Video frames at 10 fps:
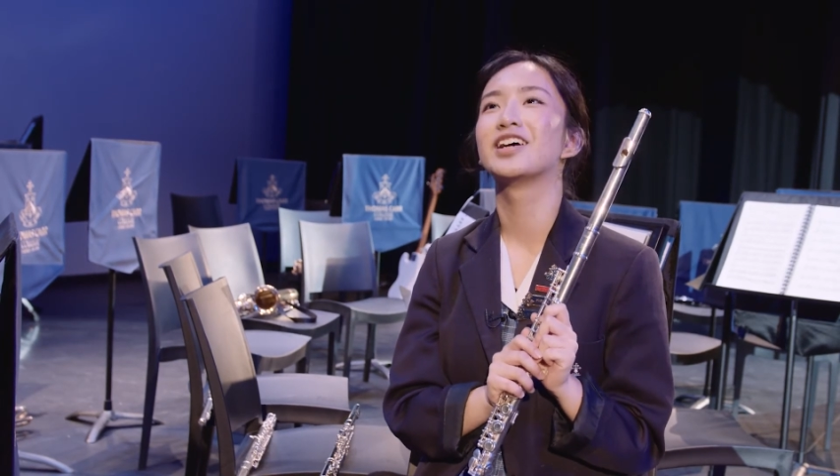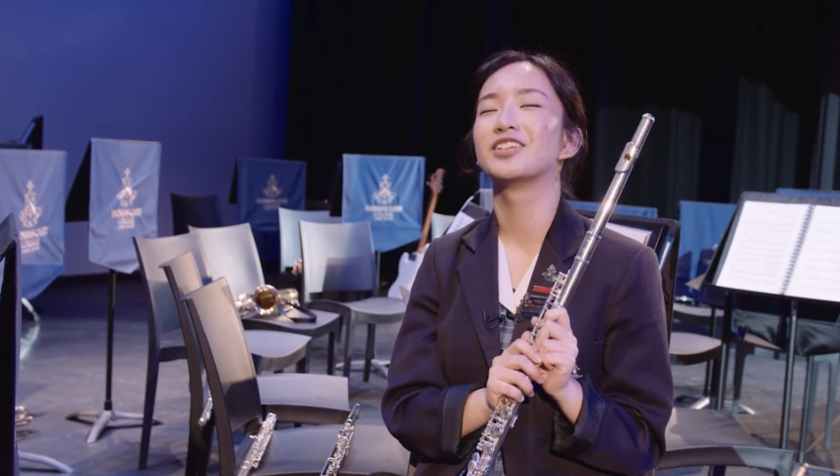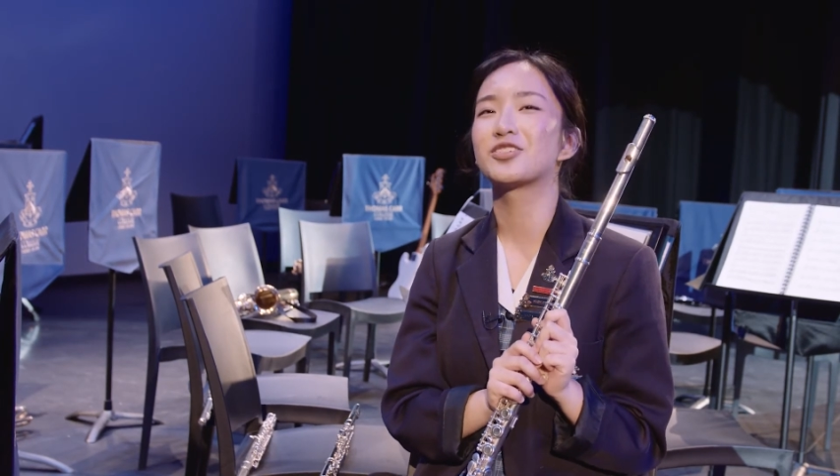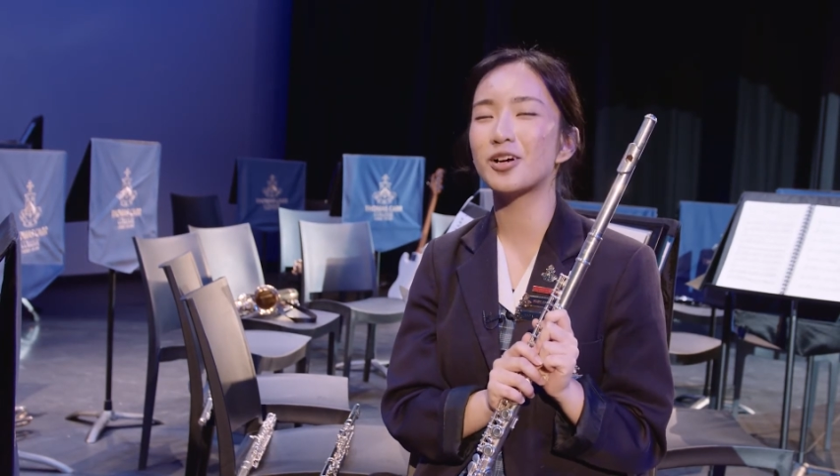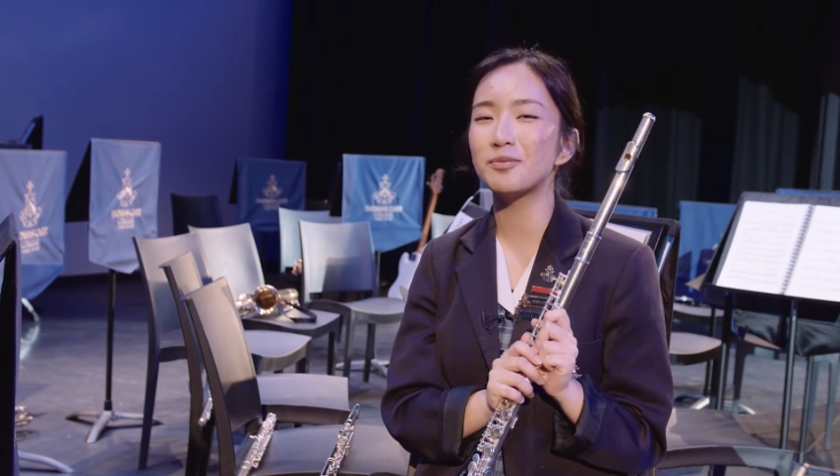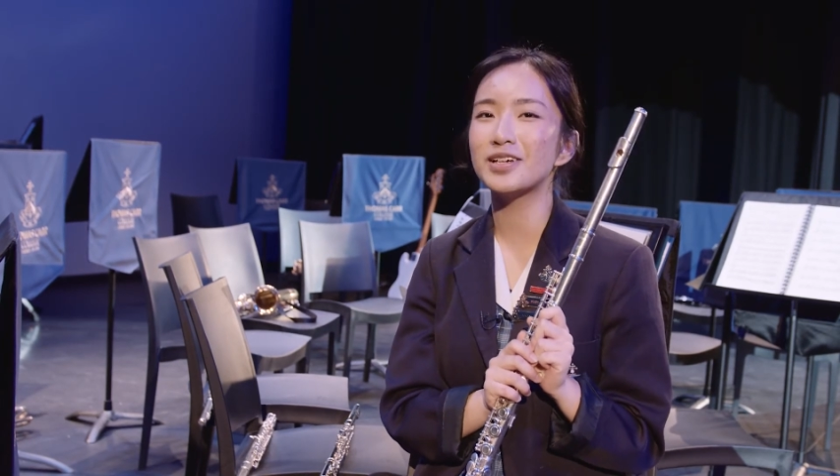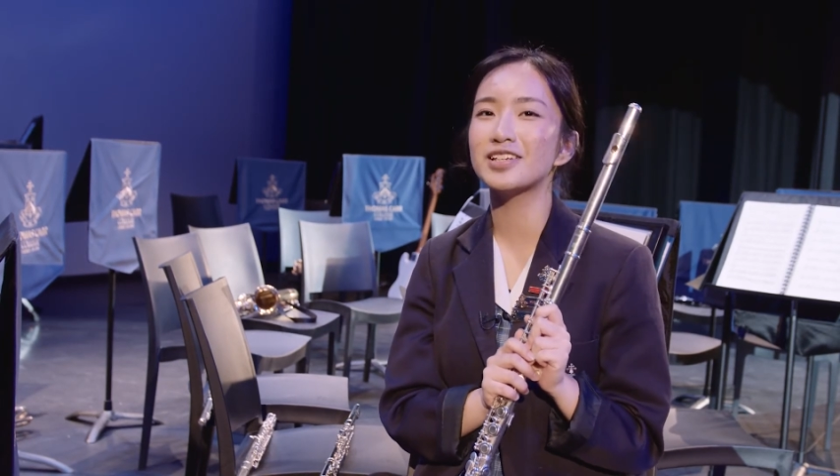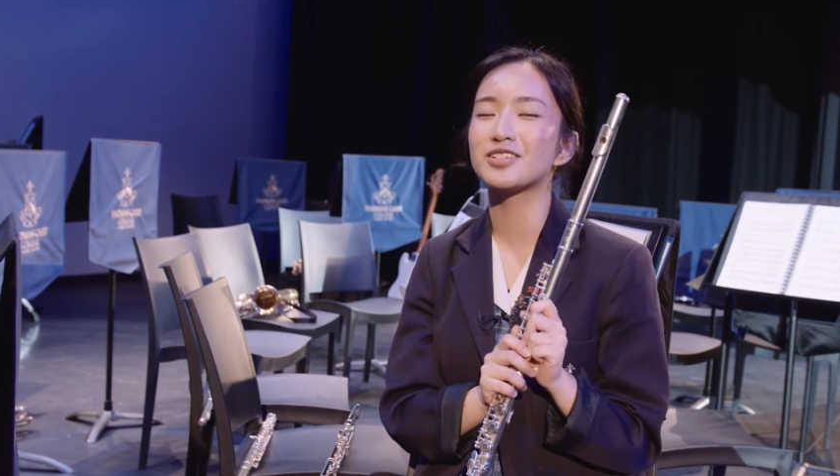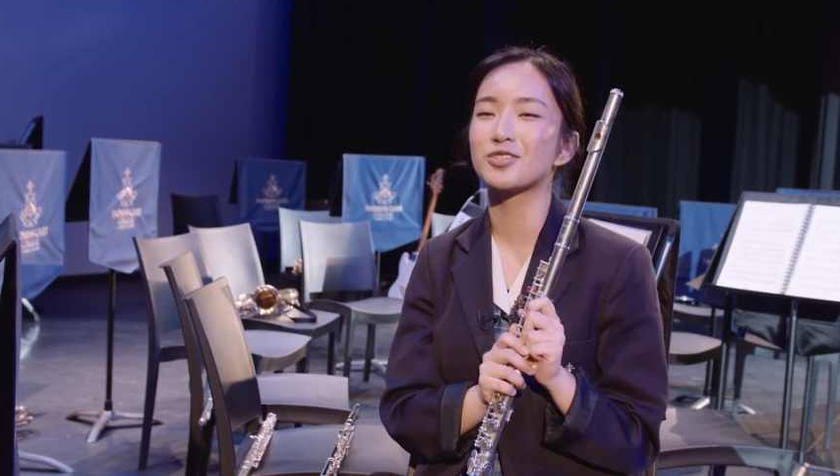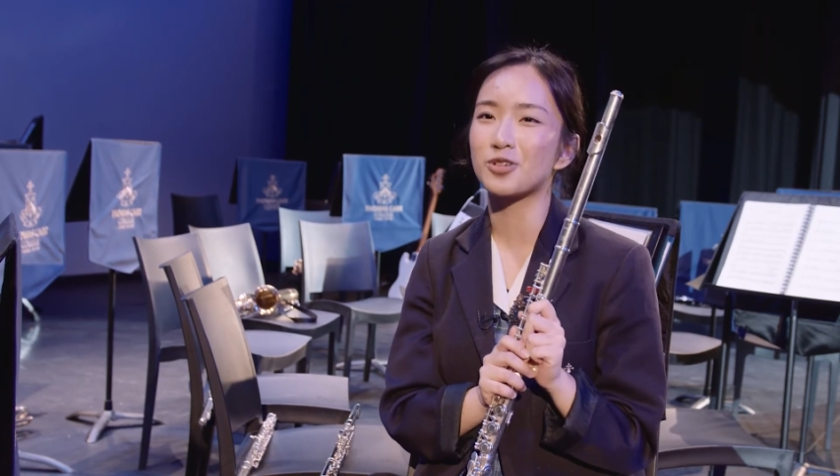the trumpet,
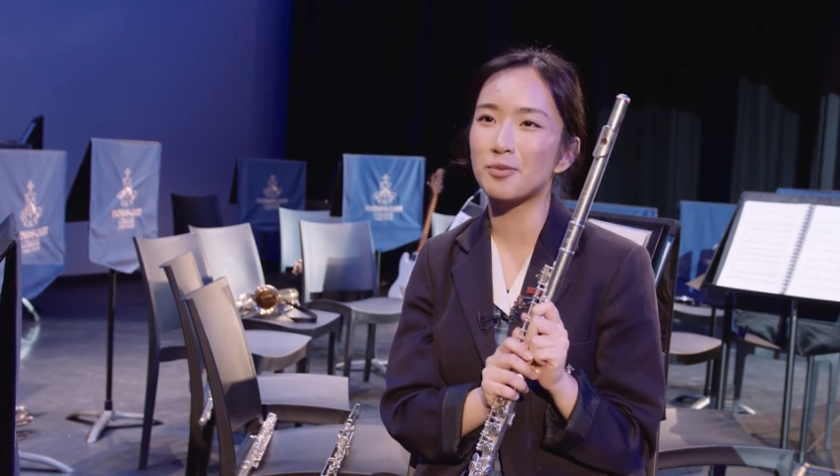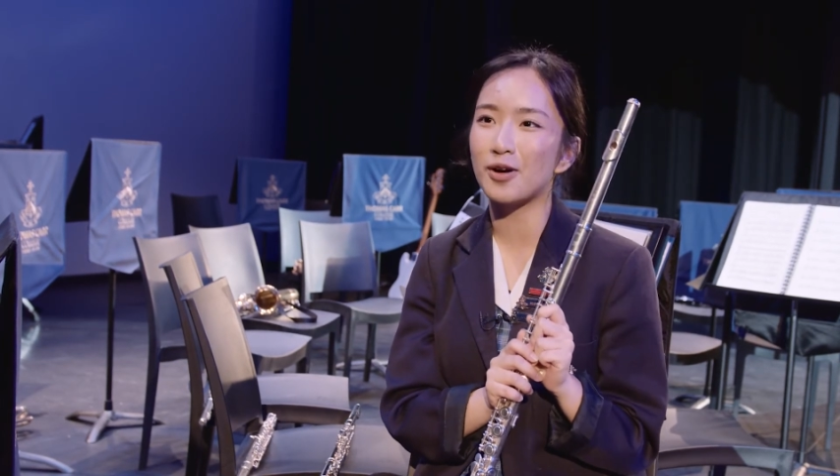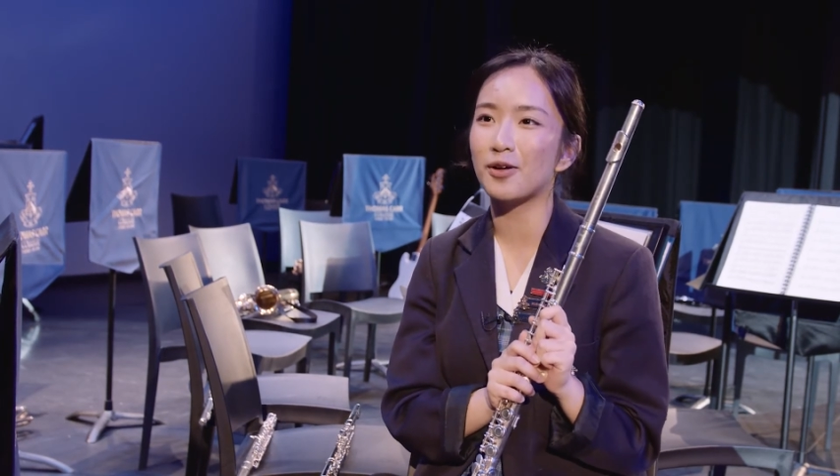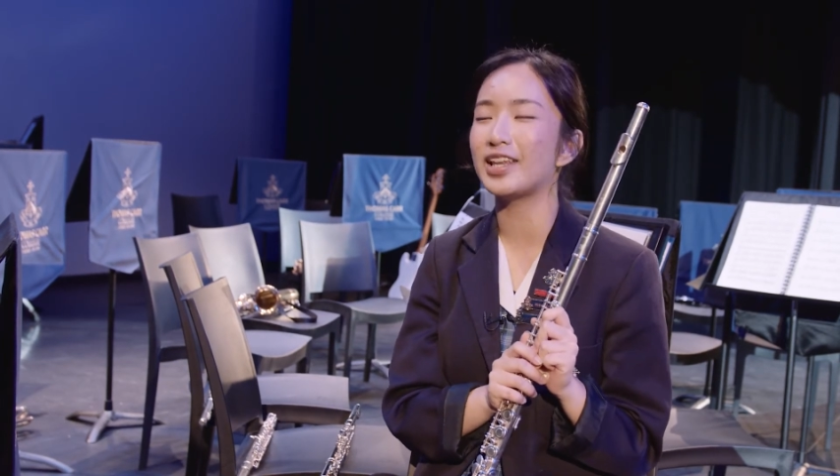trombone,